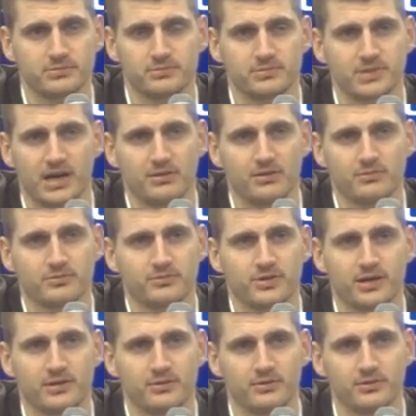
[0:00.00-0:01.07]
I don't
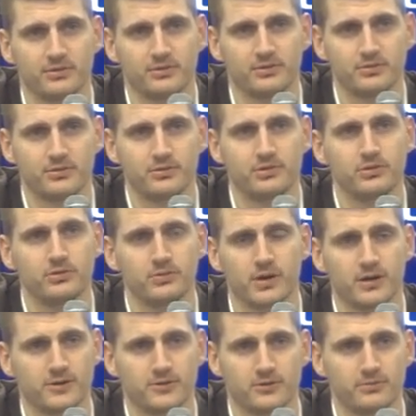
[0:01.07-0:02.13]
try to do too
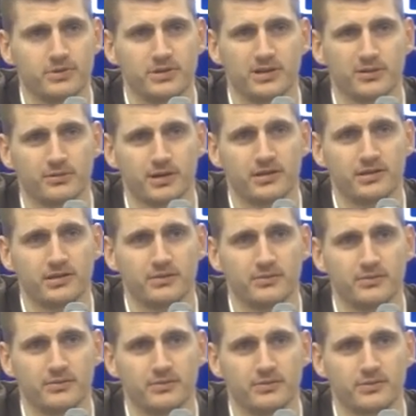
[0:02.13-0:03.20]
much or be aggressive
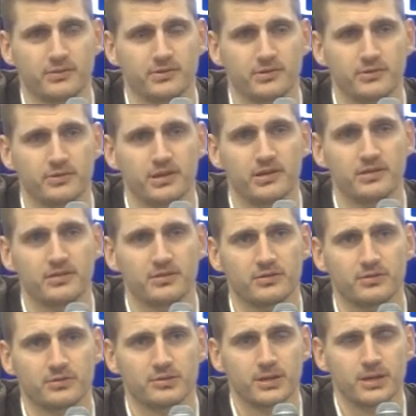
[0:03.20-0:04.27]
for no reason, you
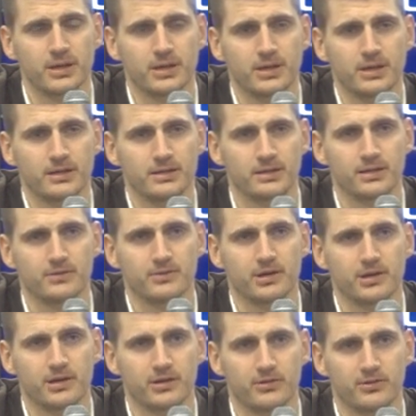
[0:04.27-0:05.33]
know. I think we're
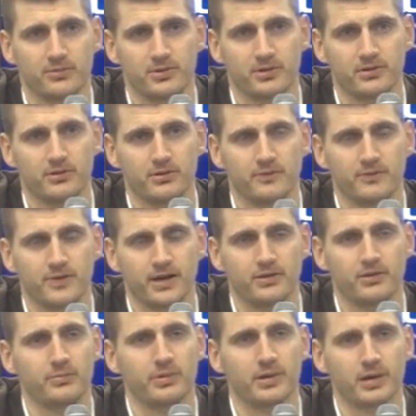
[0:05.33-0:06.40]
going to find an
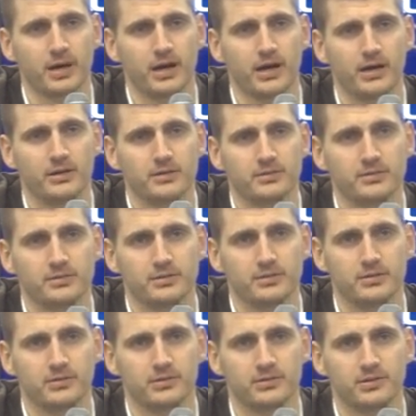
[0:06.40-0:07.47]
open guy, you
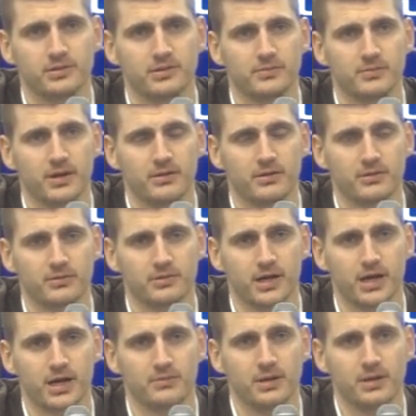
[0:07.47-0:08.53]
know. It's just a matter of
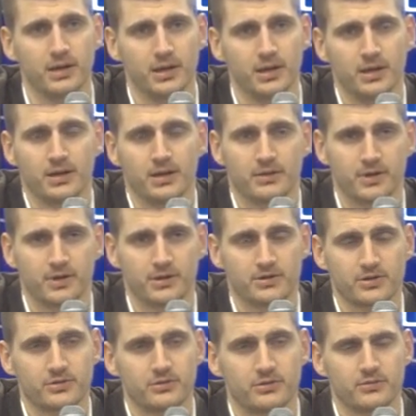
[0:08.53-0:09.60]
time. We're going to
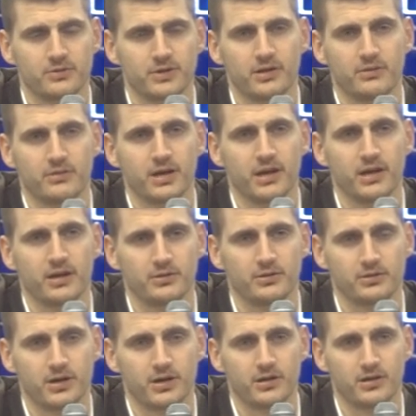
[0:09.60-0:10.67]
shoot and we're going to make it or
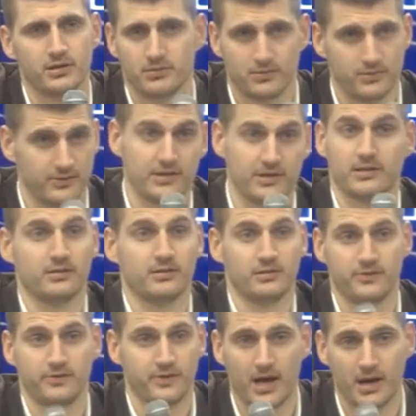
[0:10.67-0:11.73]
not.
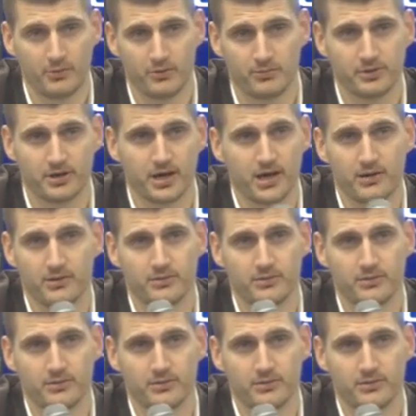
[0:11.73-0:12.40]
If I'm open guy,